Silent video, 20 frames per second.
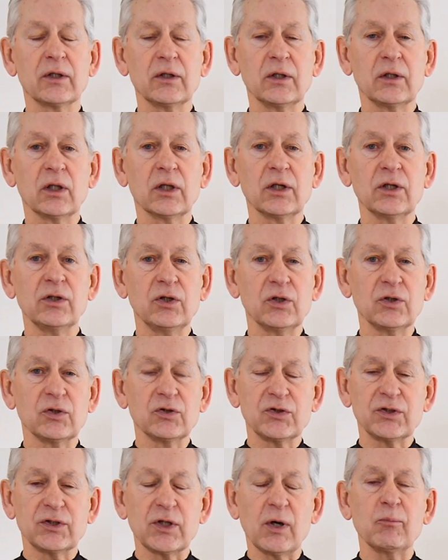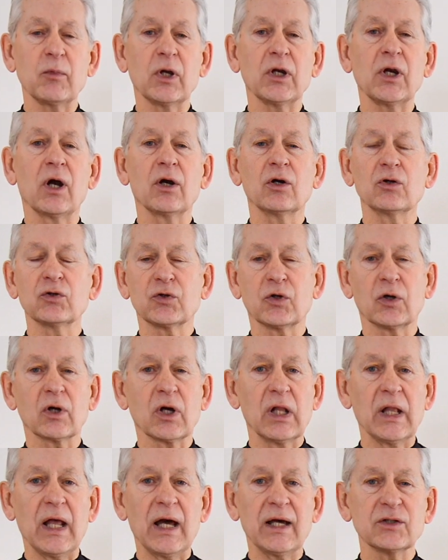in Linda's seminars or
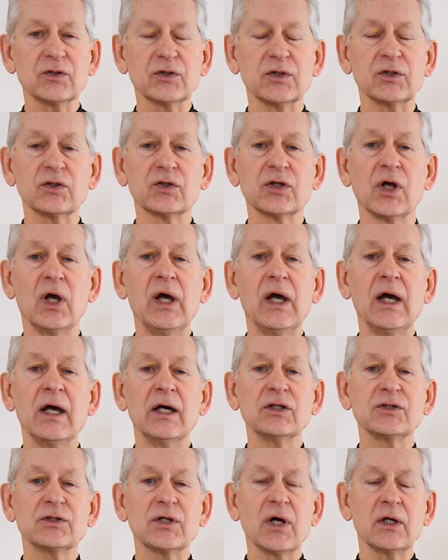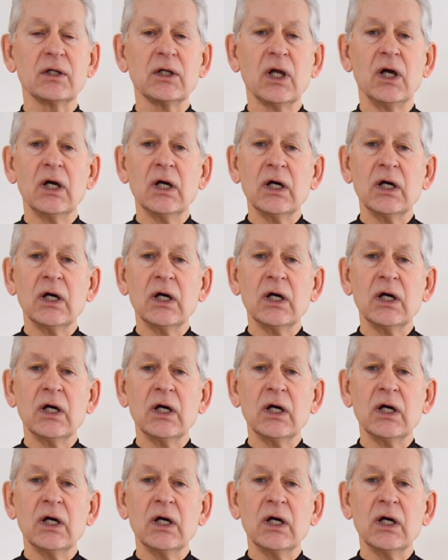classes is that